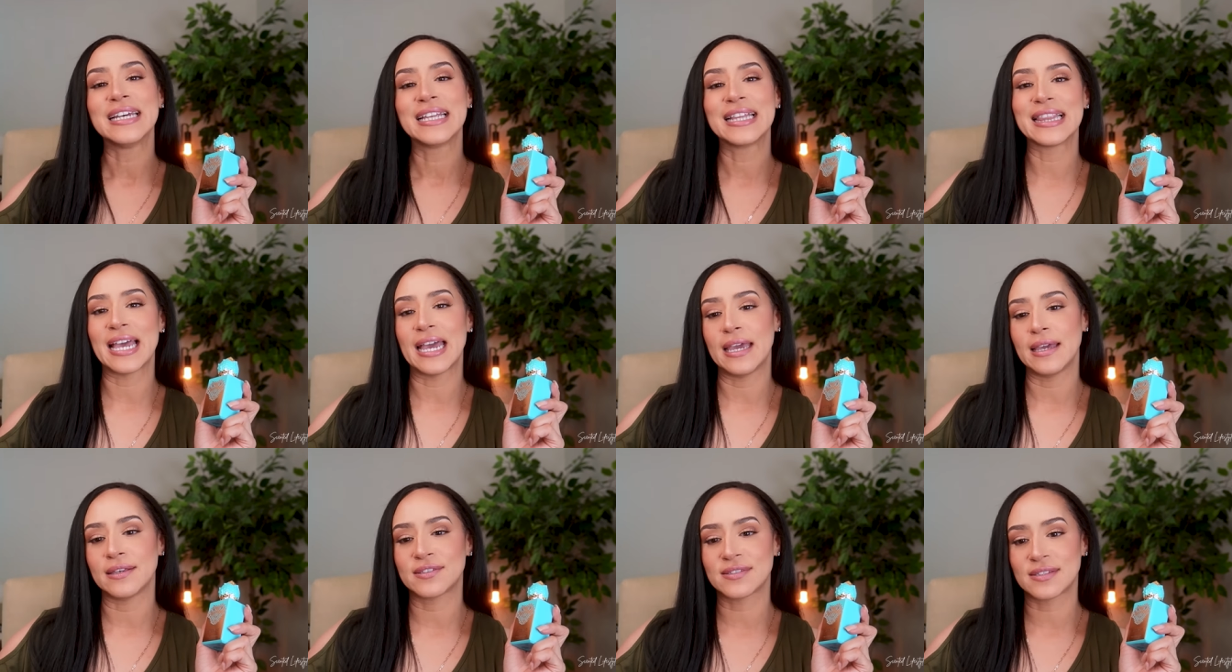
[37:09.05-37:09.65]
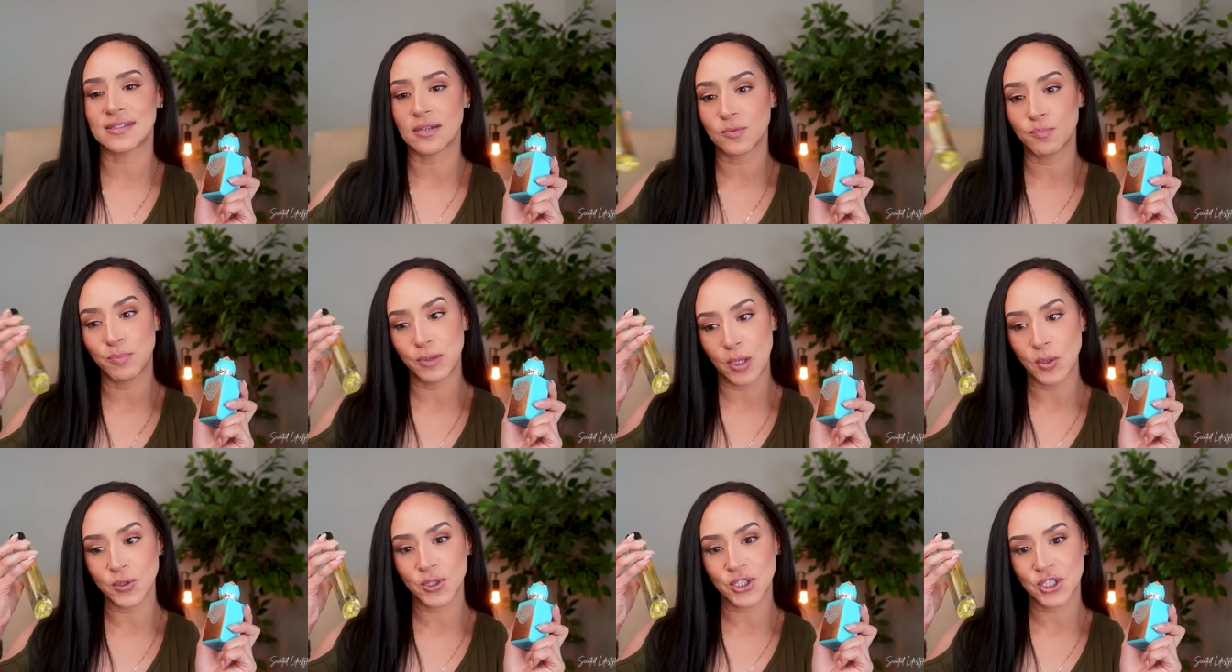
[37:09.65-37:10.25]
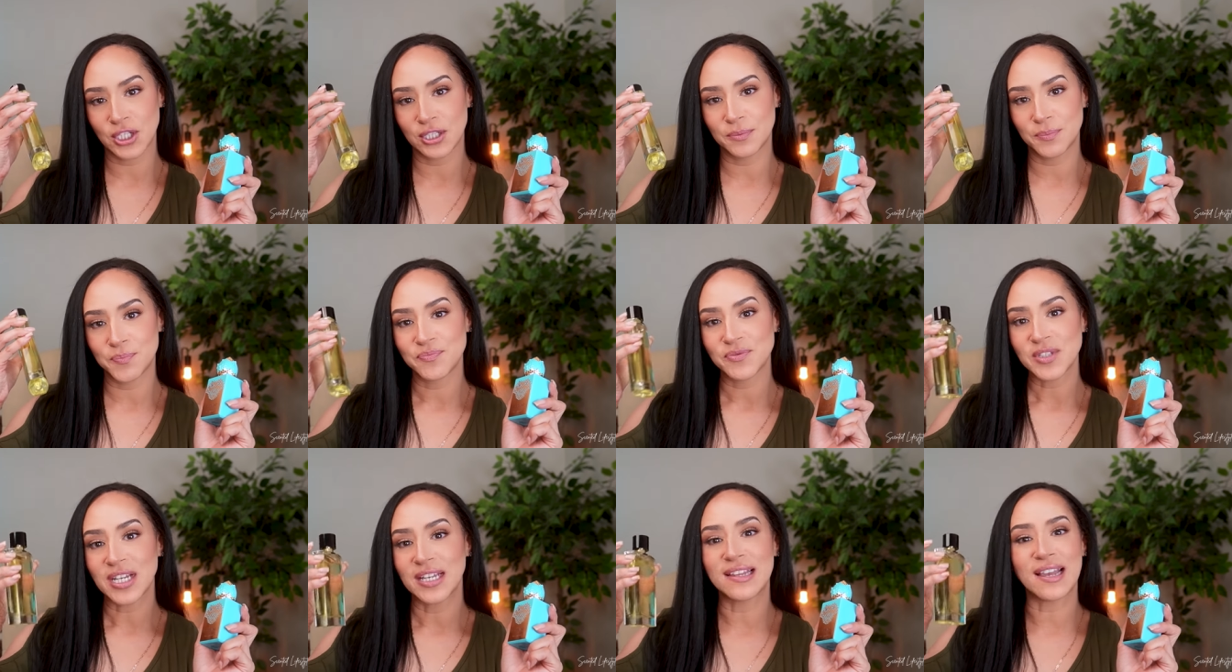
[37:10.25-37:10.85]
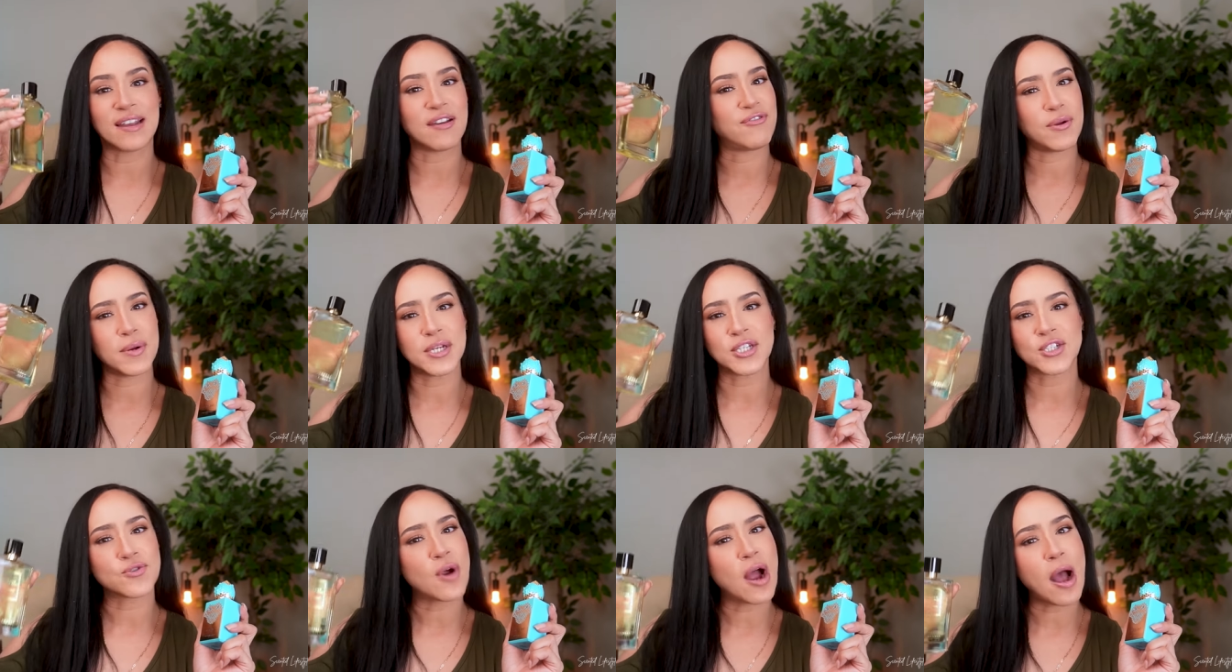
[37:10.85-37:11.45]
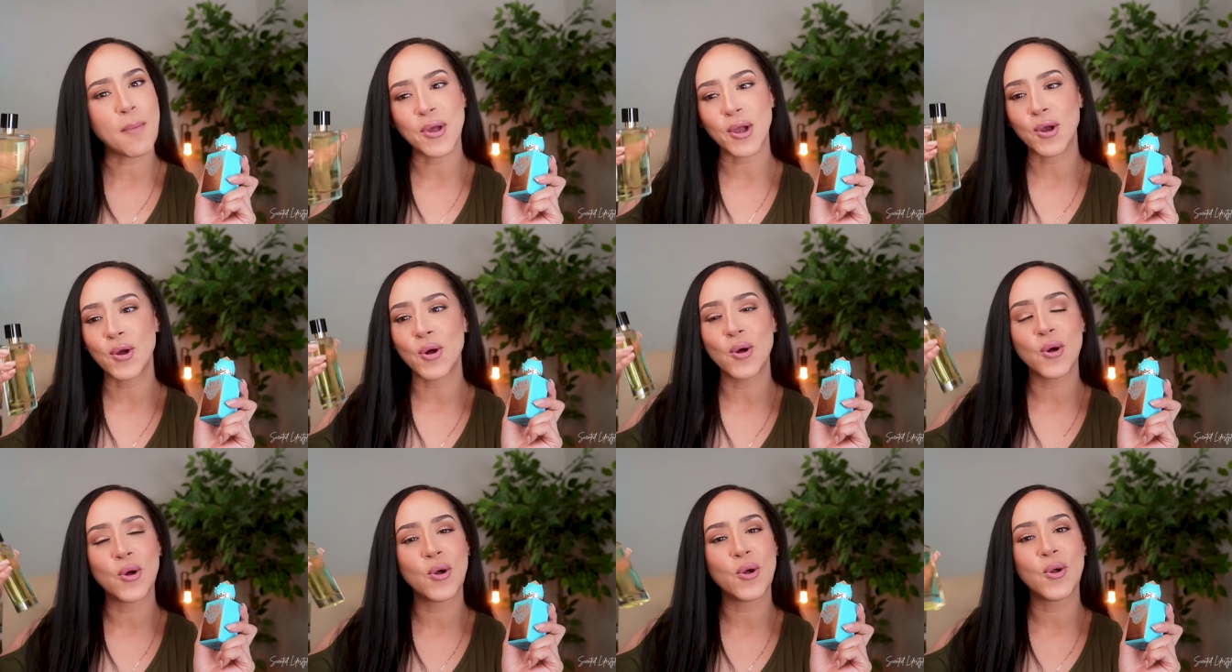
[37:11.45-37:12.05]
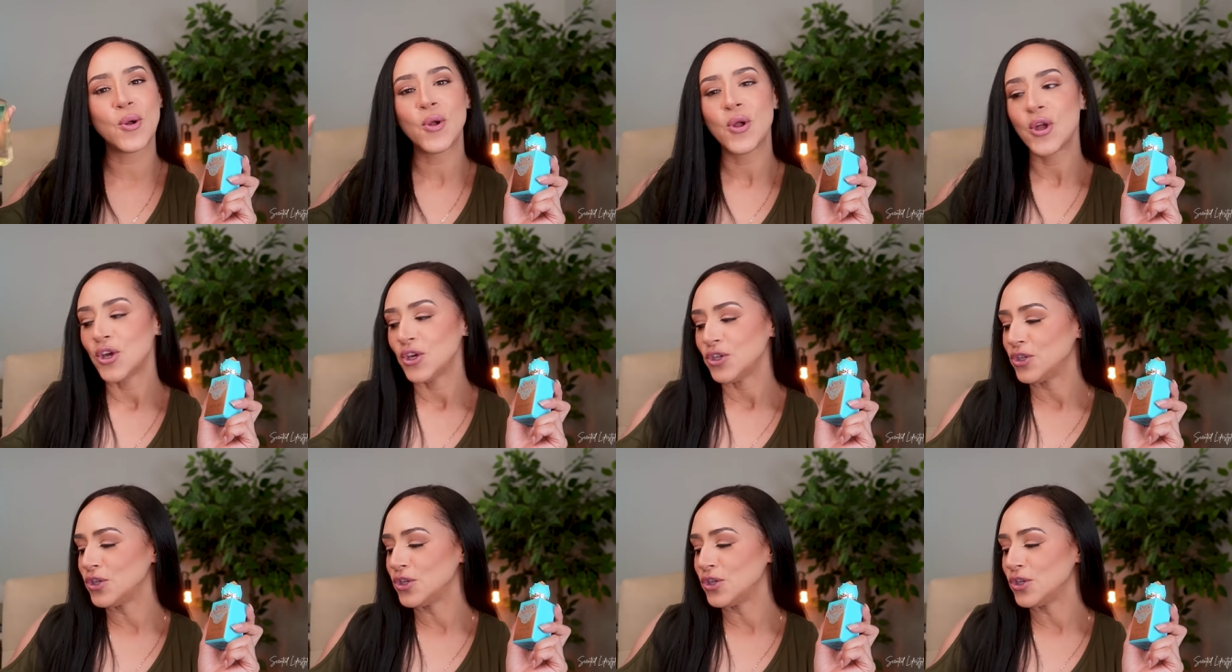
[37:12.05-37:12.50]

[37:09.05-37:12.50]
like sun lotion like a very tropical,